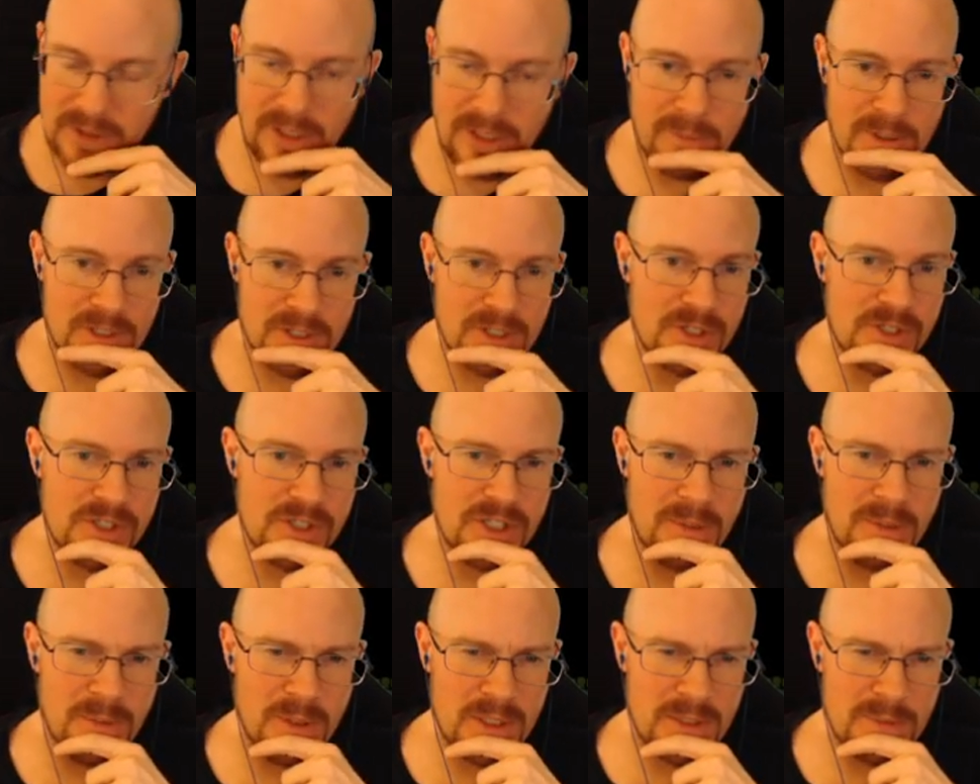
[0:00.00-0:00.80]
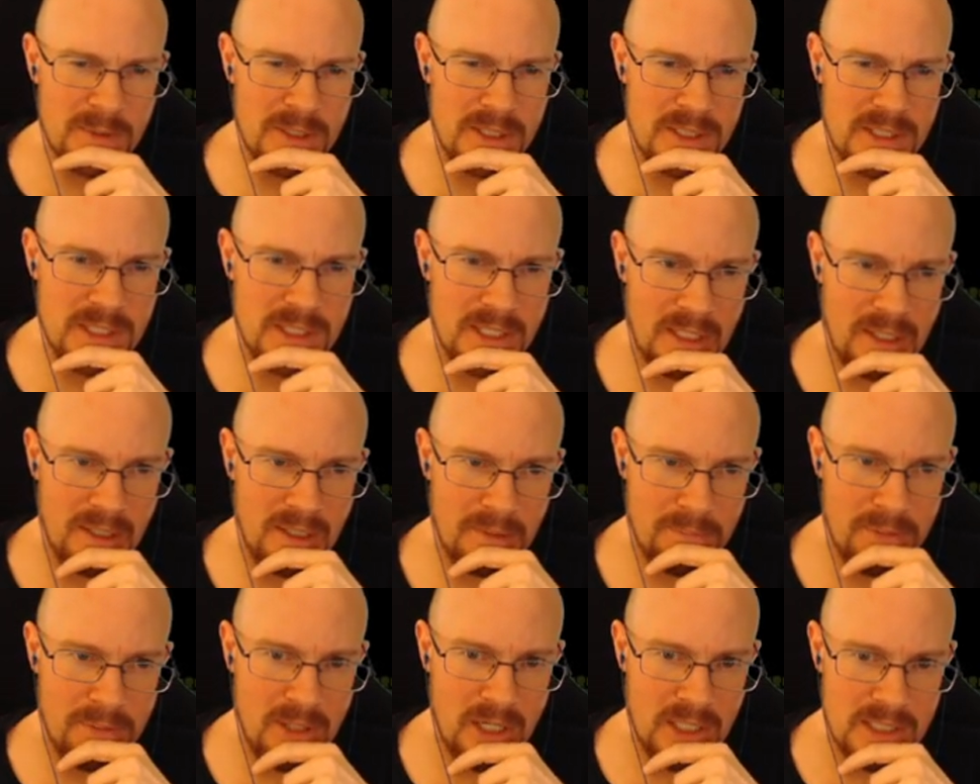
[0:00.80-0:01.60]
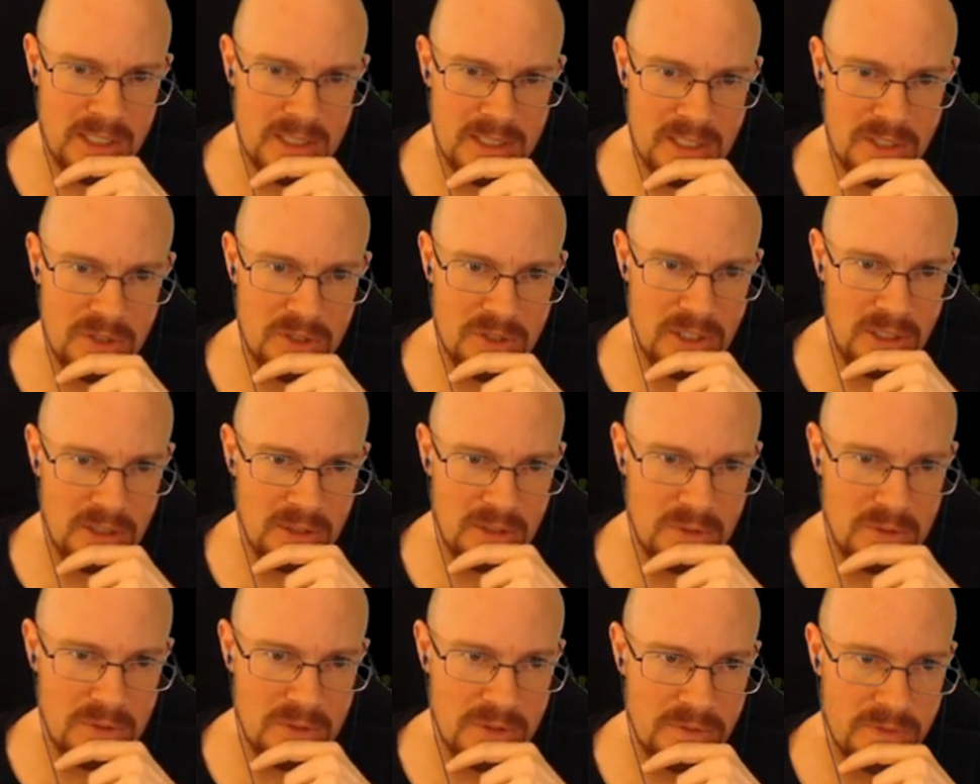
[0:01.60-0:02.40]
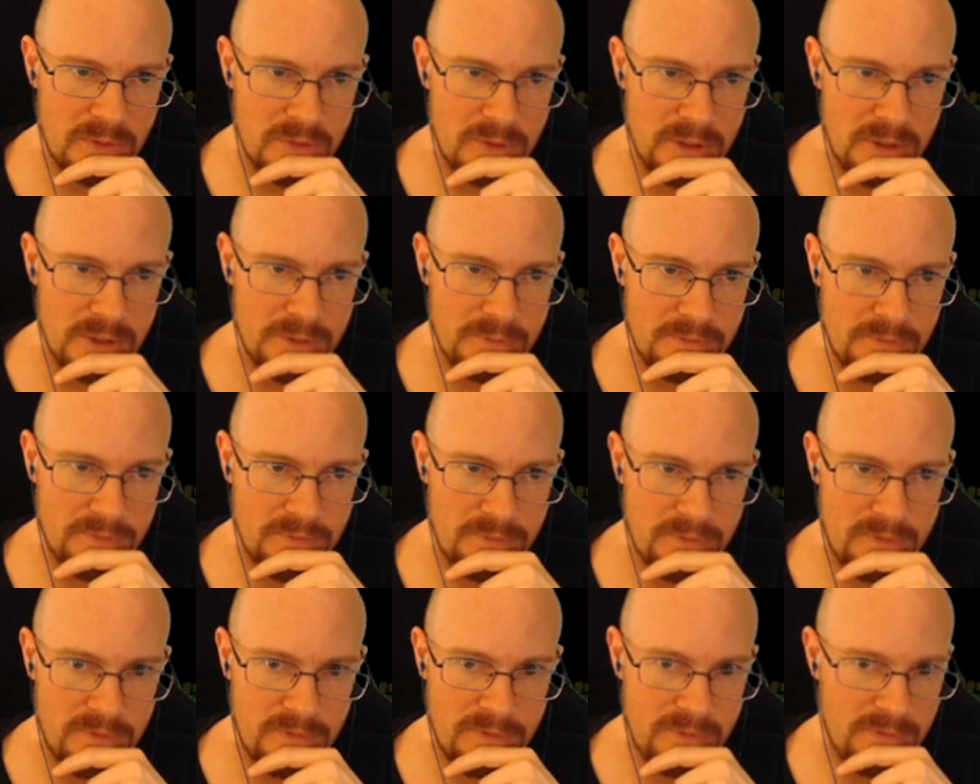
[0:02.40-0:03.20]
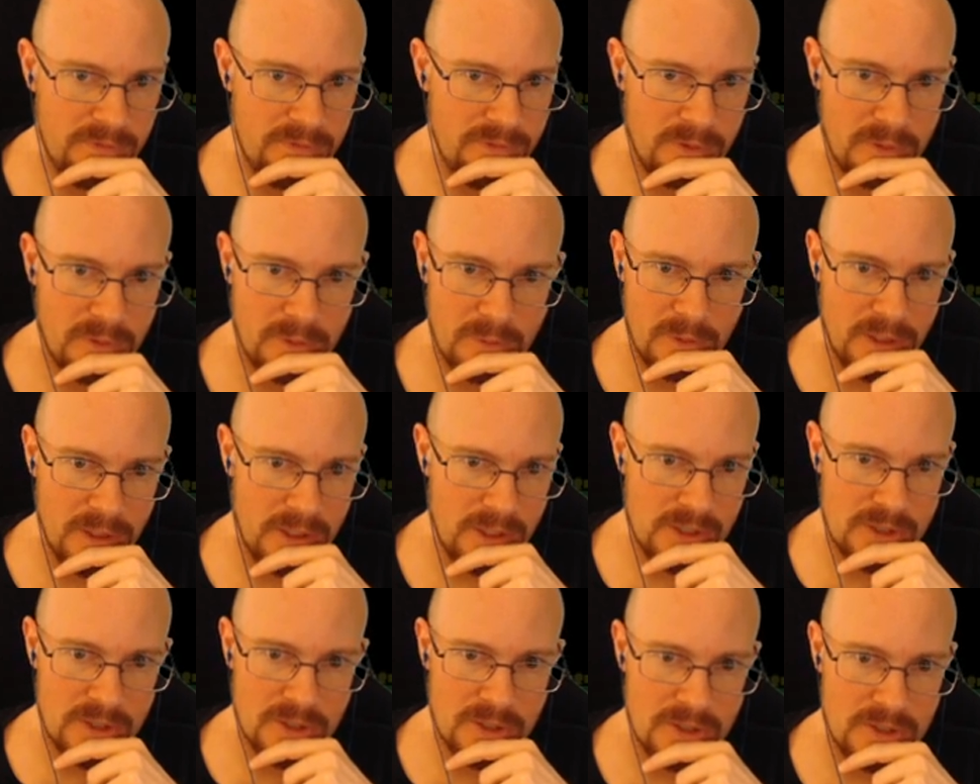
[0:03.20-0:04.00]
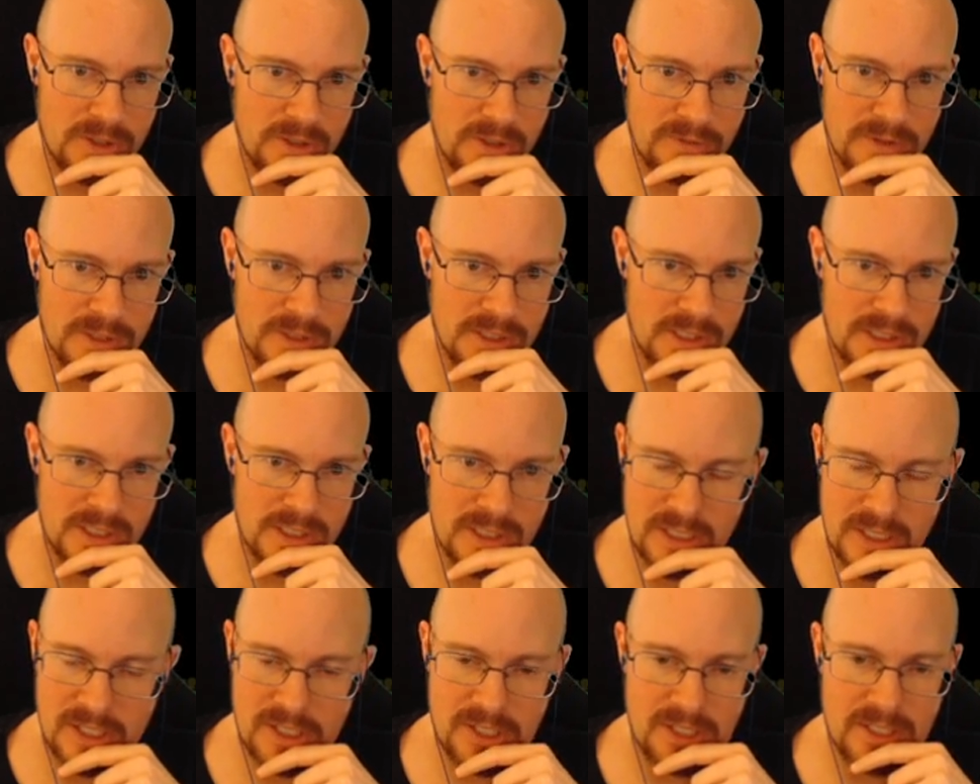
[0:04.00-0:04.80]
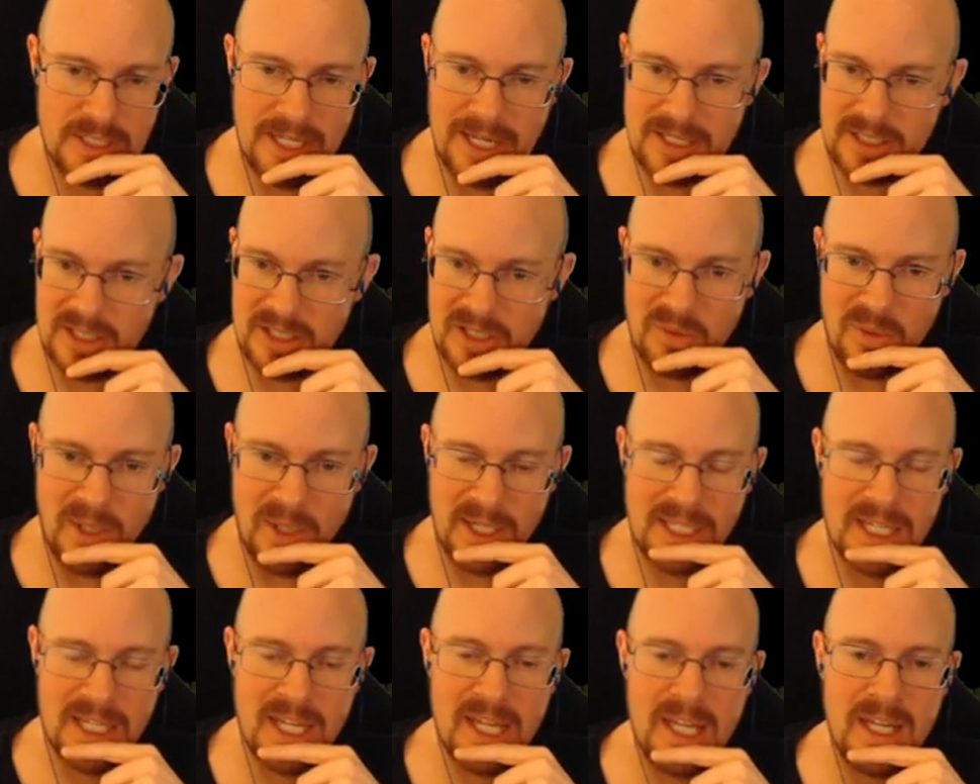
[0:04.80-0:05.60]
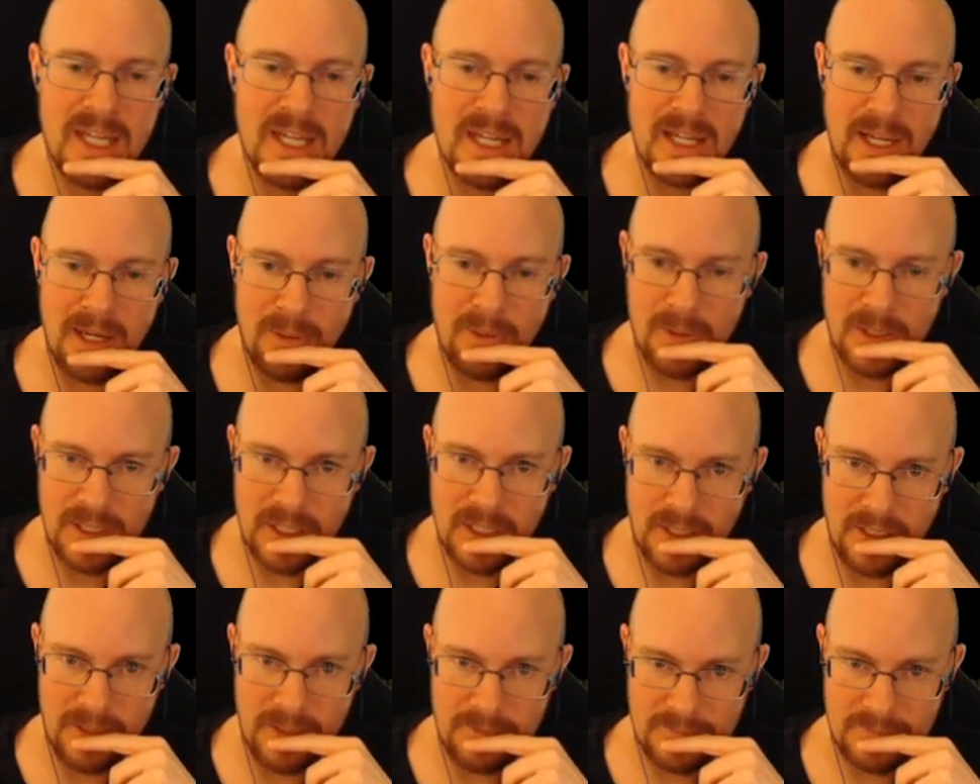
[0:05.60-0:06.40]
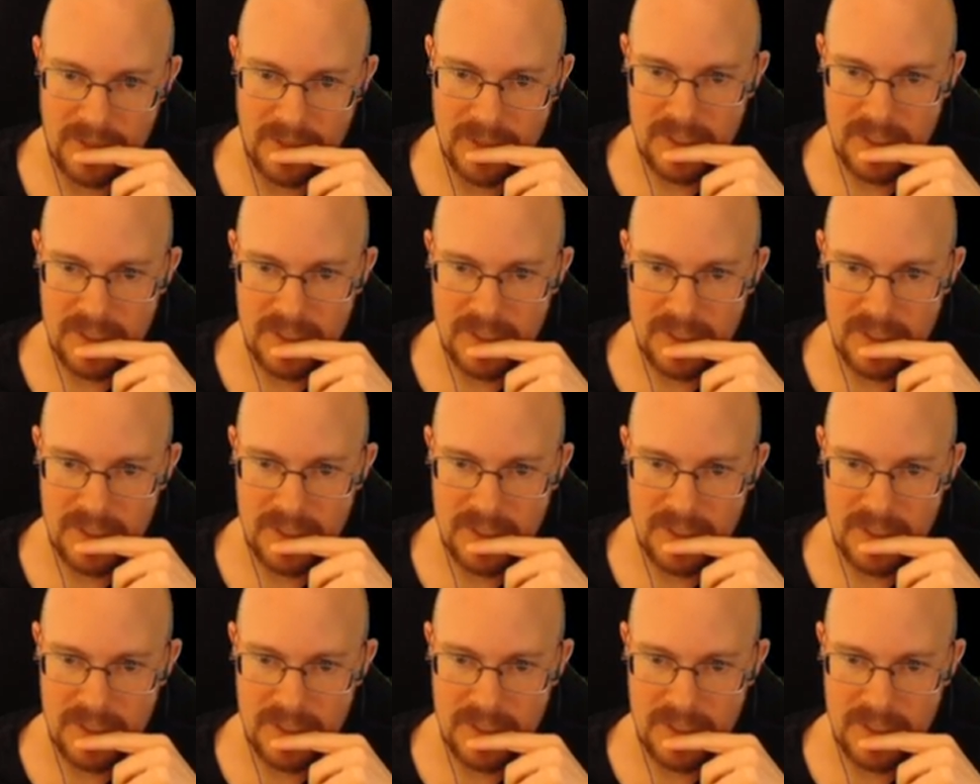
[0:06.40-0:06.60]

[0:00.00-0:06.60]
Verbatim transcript: at my church job wants me to sing Panis Angelicus for a, for one of the church services, and he's just asking what key I want it in.